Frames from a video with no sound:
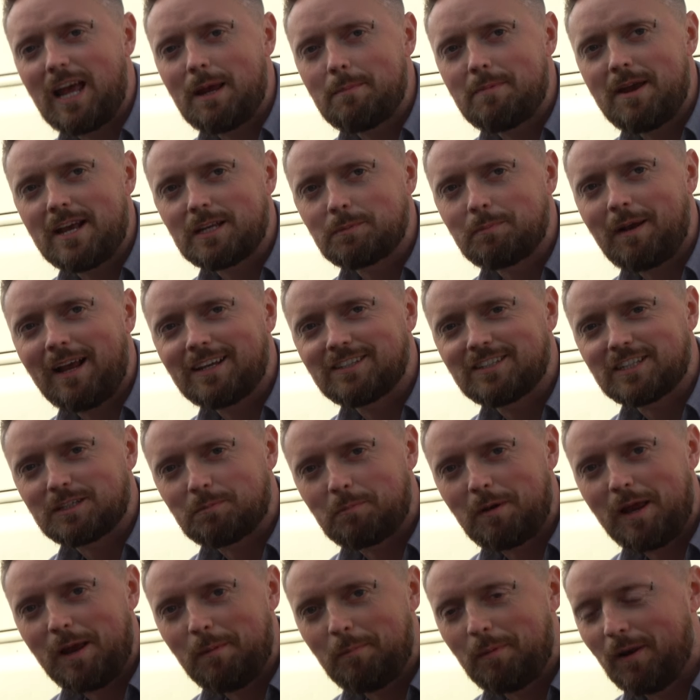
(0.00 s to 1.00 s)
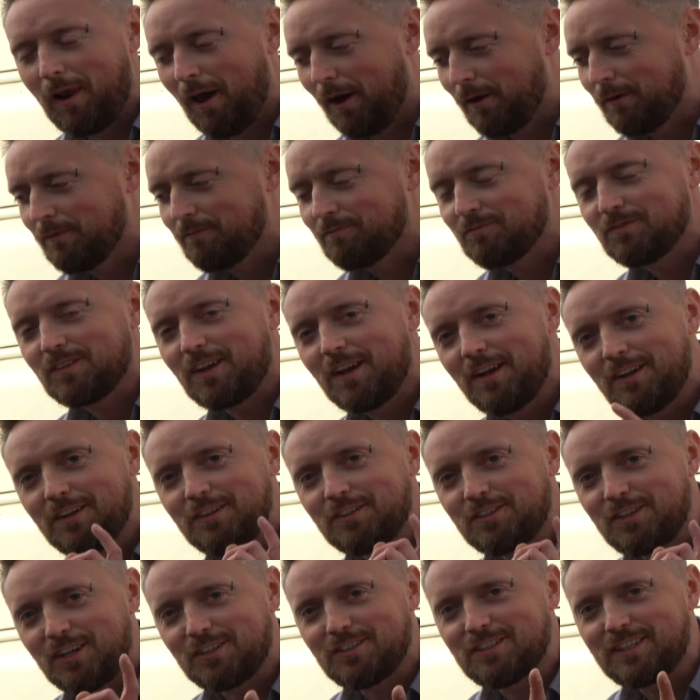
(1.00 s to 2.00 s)
ABS plastic splitter below,
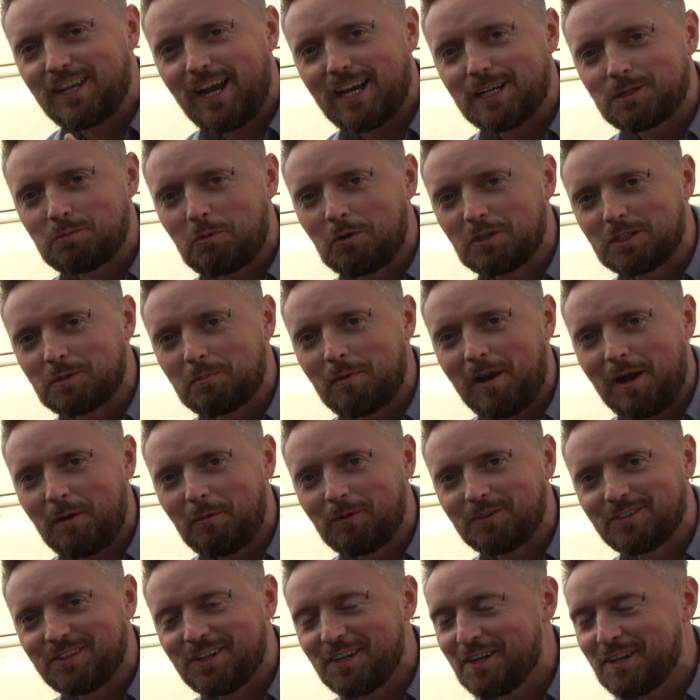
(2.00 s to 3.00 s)
just in case one splitter wasn't